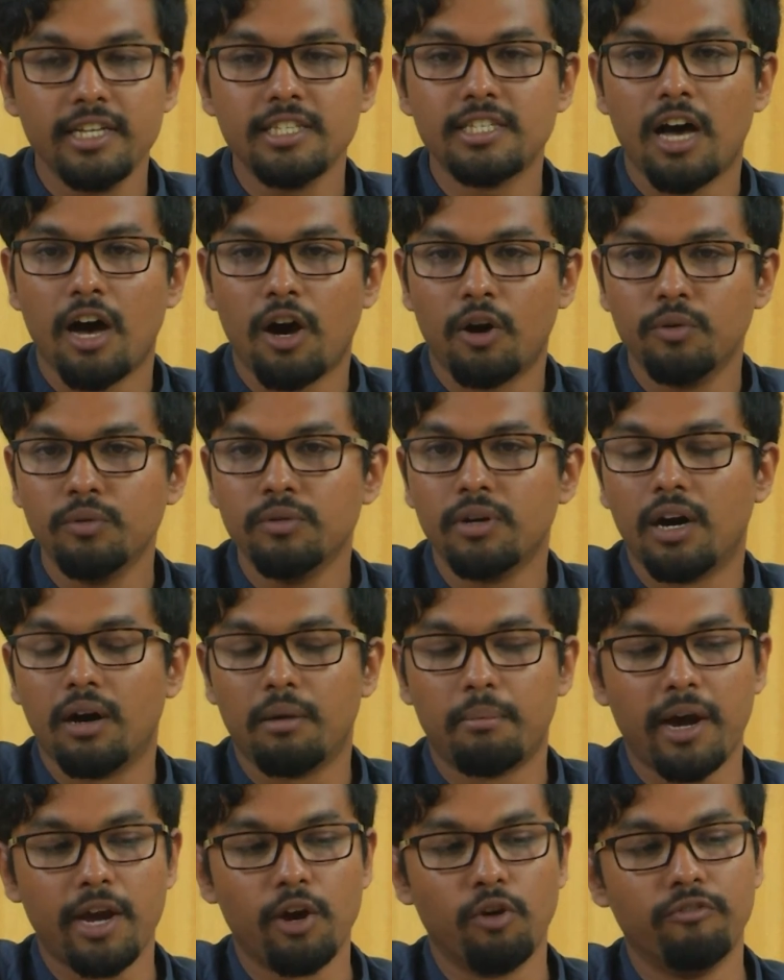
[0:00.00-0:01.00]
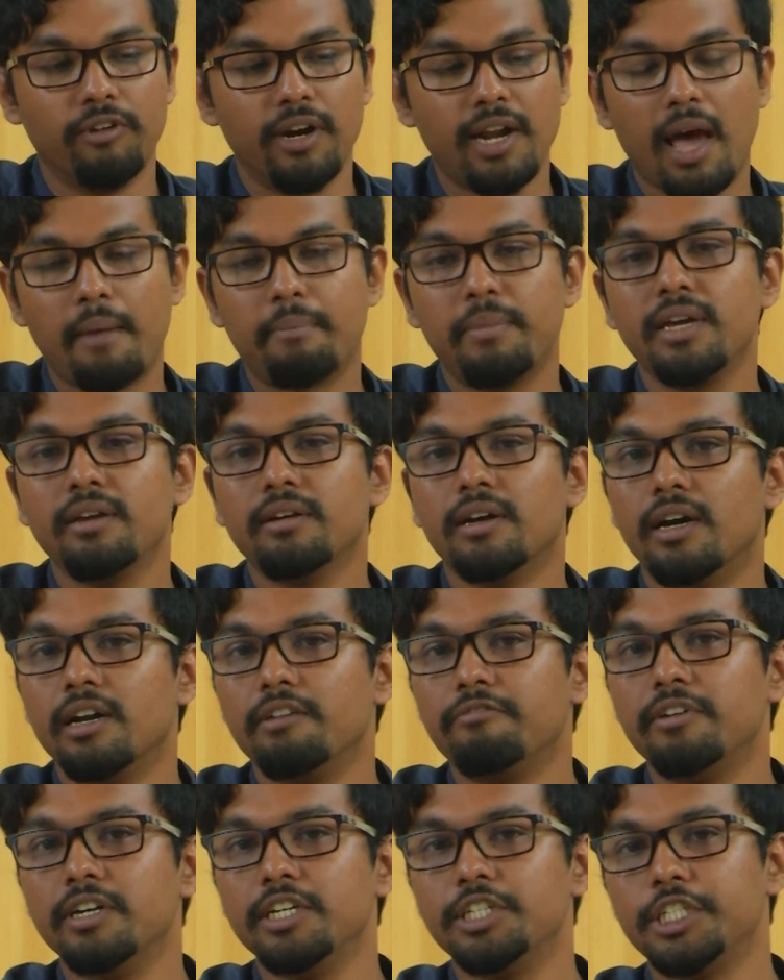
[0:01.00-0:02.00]
is how by overlapping
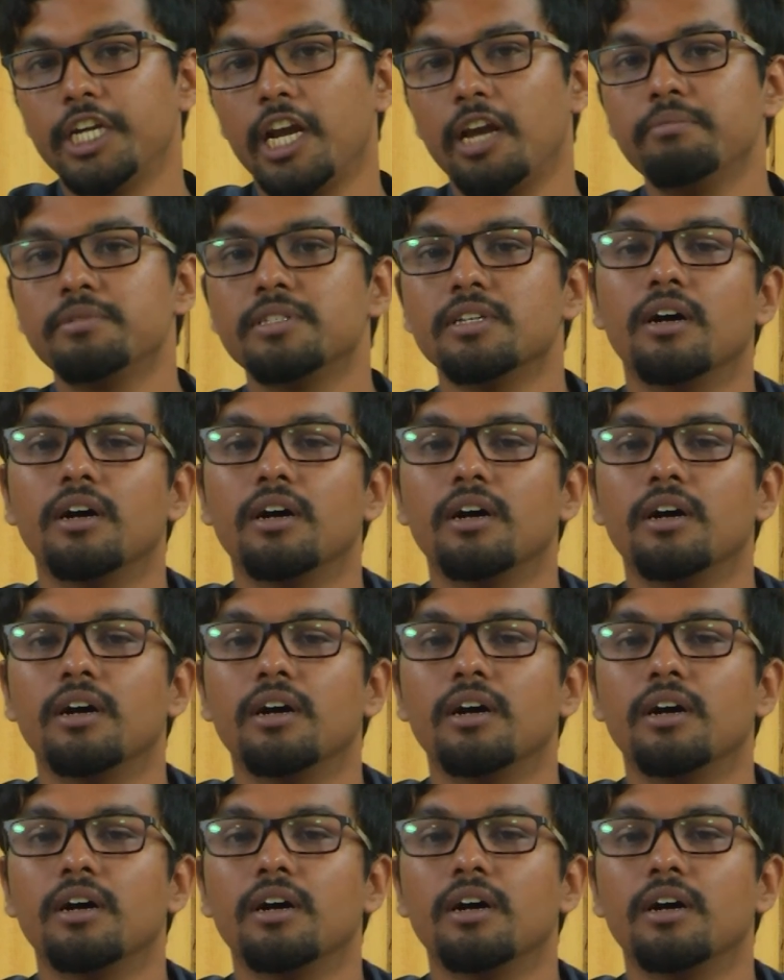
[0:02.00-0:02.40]
different shapes,